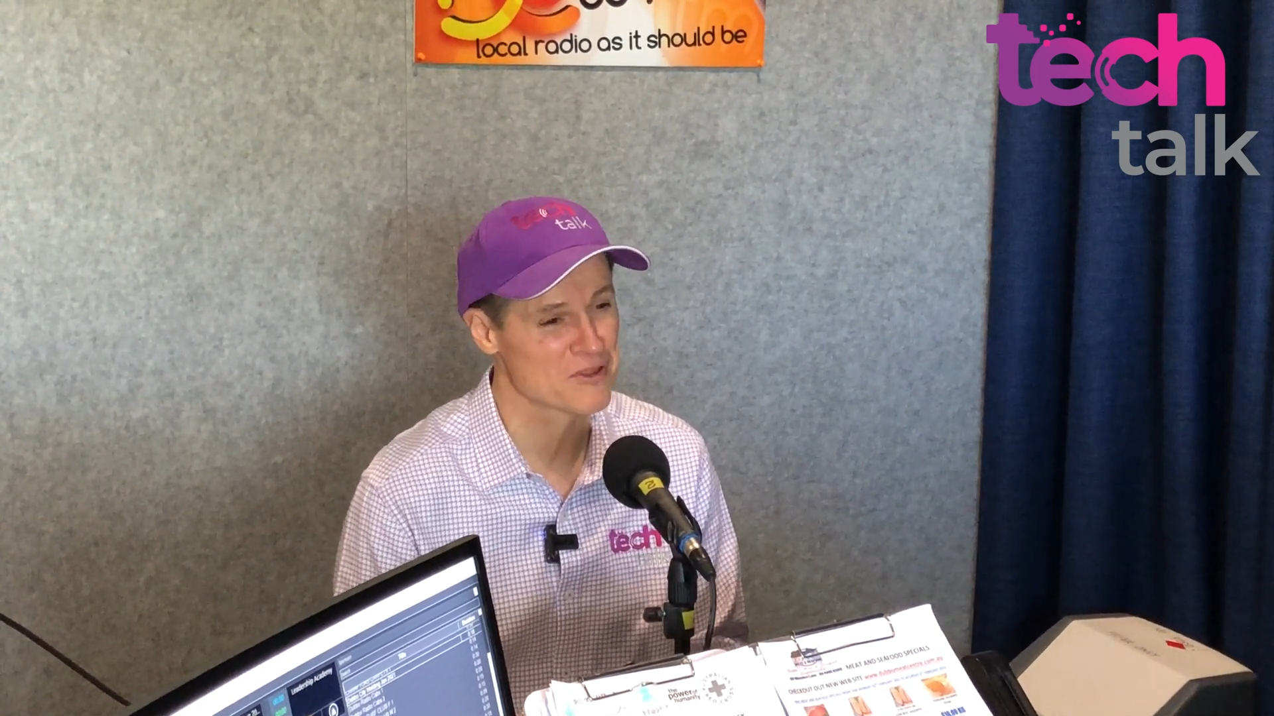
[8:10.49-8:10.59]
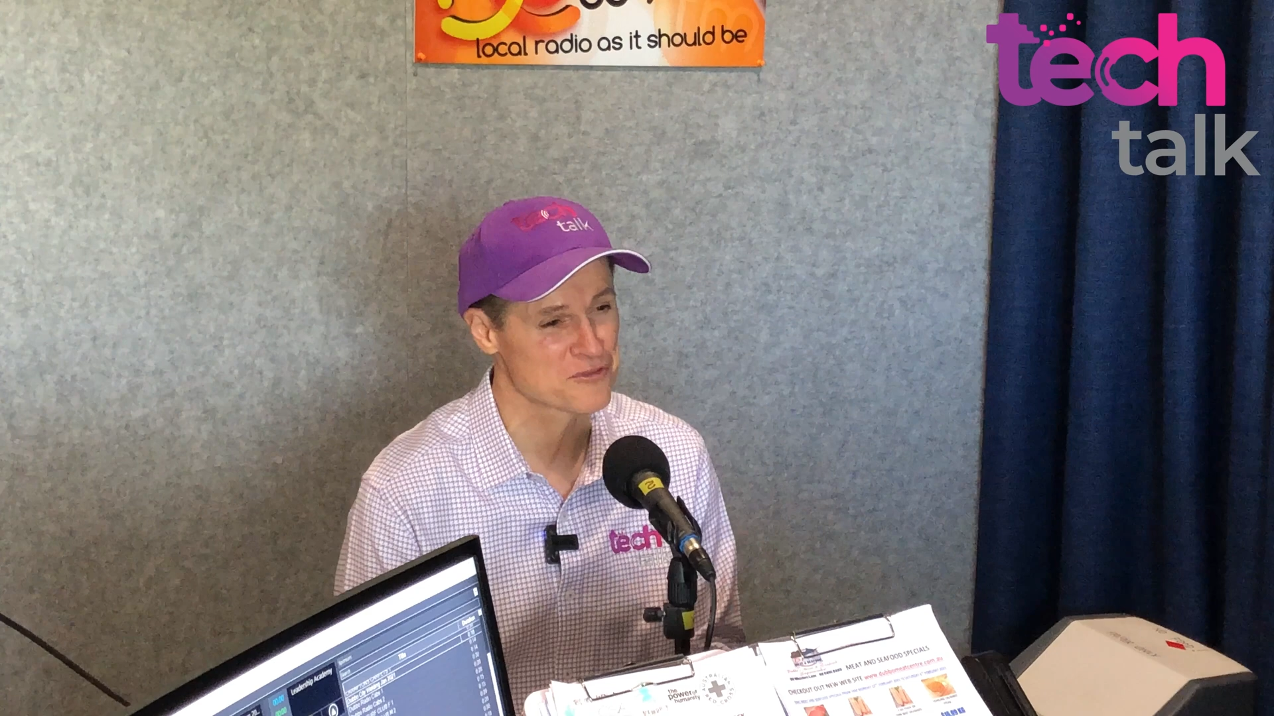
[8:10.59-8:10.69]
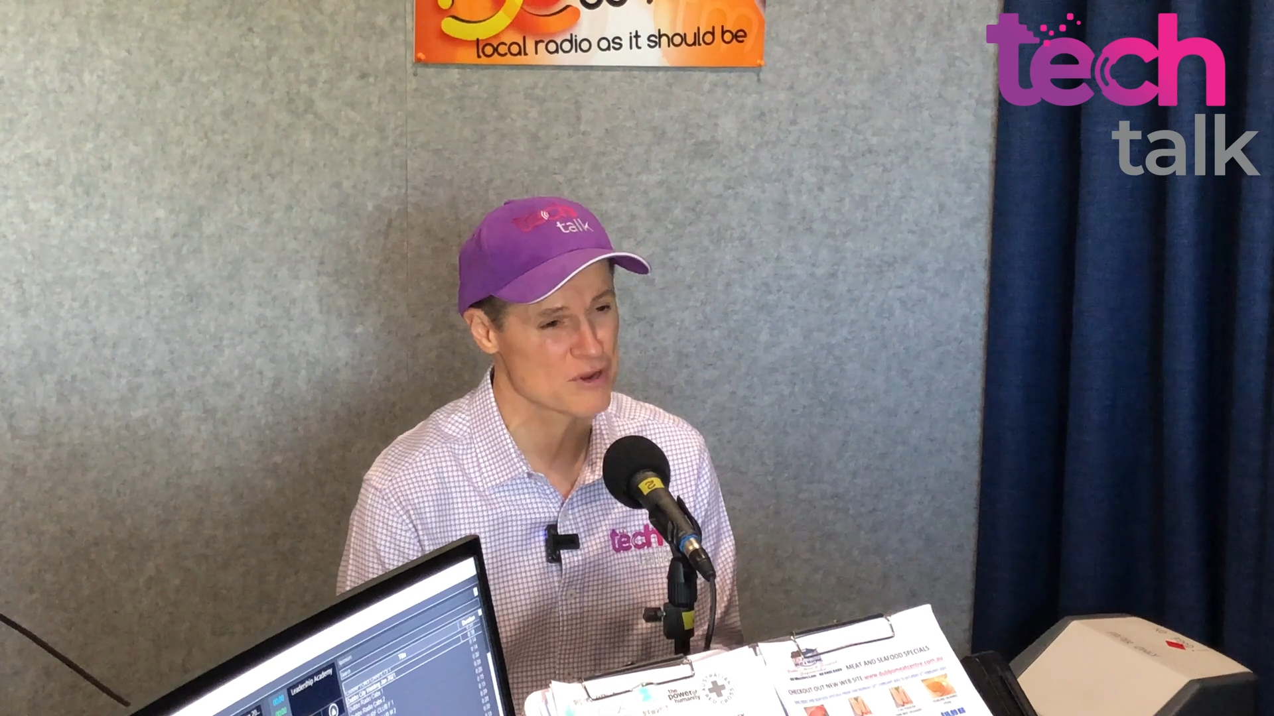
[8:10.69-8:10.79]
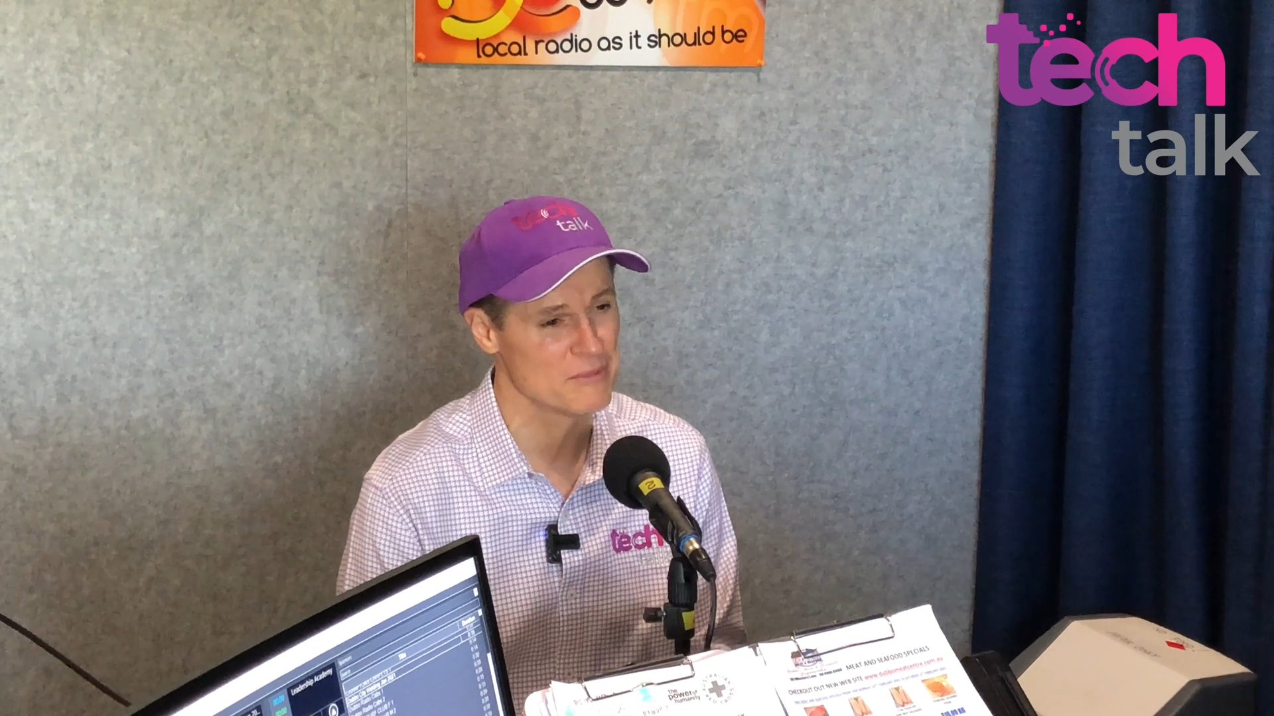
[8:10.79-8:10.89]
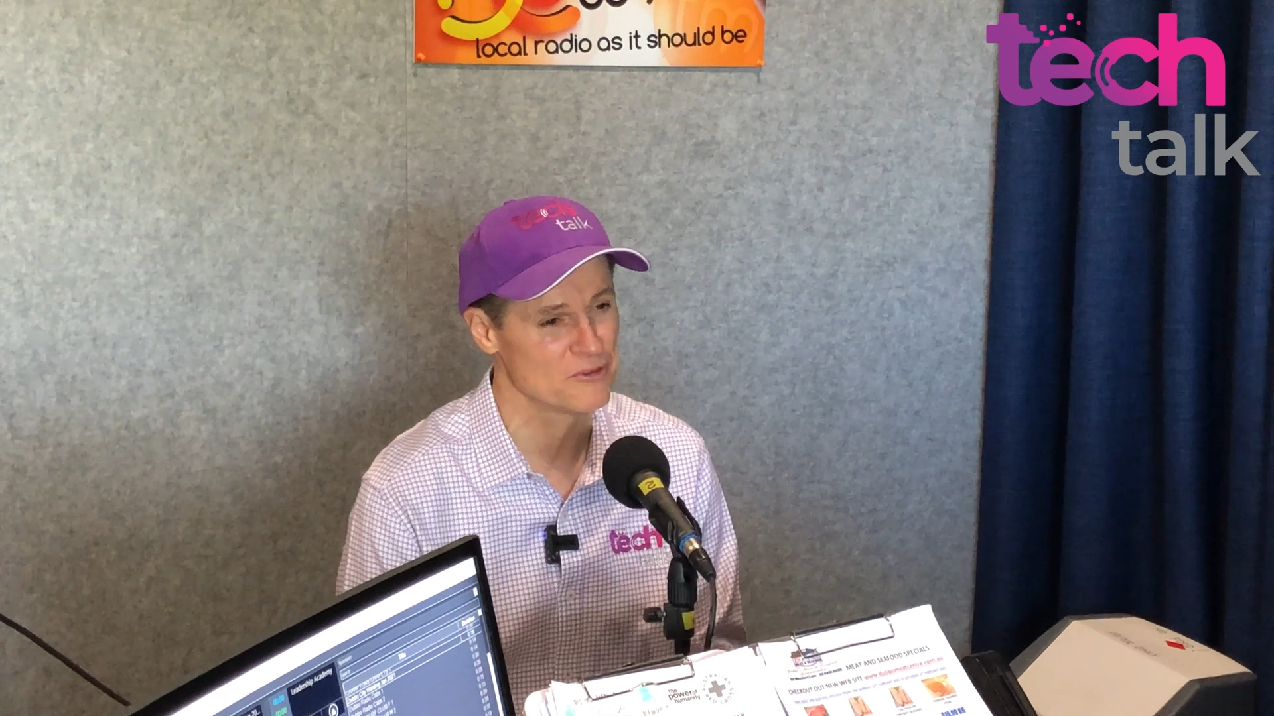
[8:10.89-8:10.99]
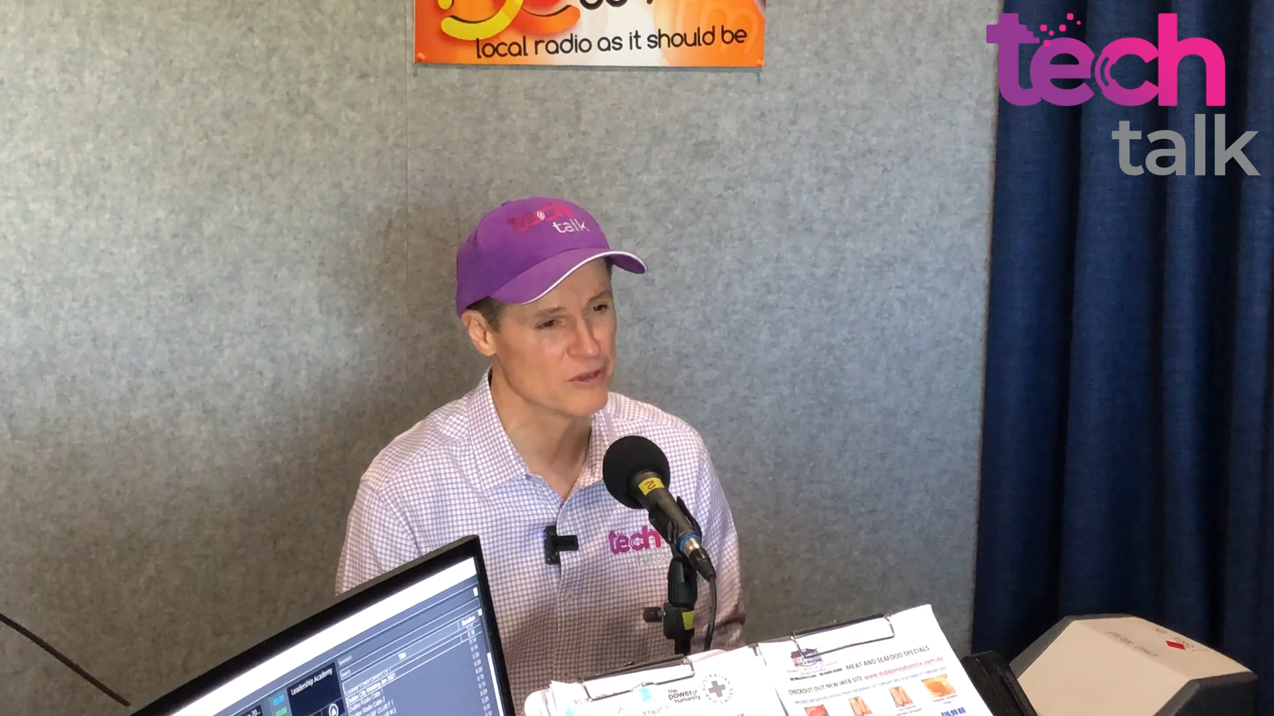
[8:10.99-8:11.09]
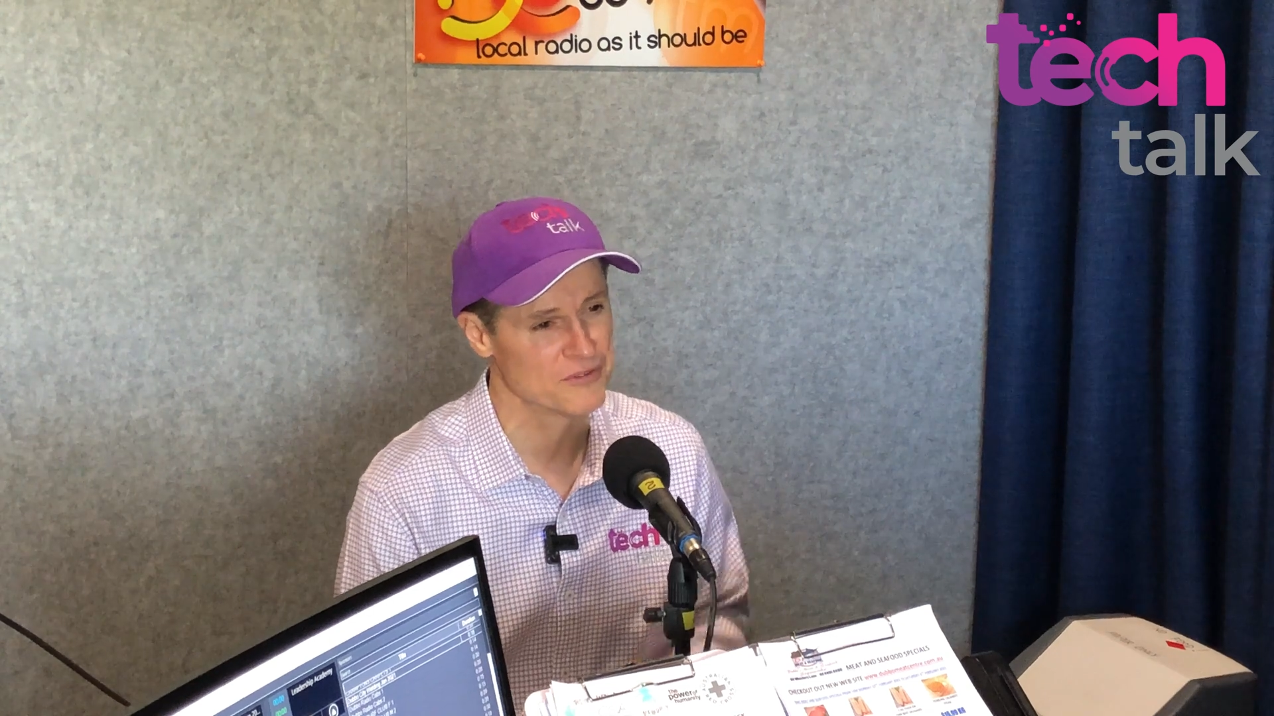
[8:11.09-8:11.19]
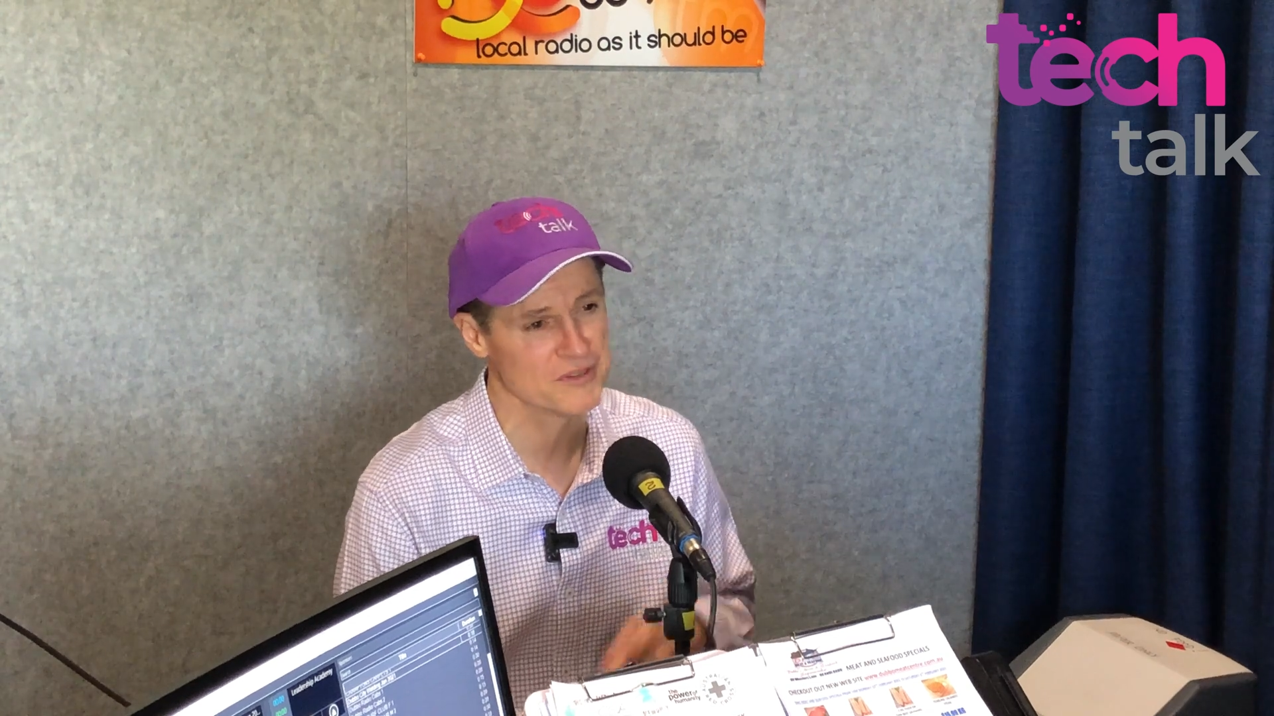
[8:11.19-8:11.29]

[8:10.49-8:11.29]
the streaming services.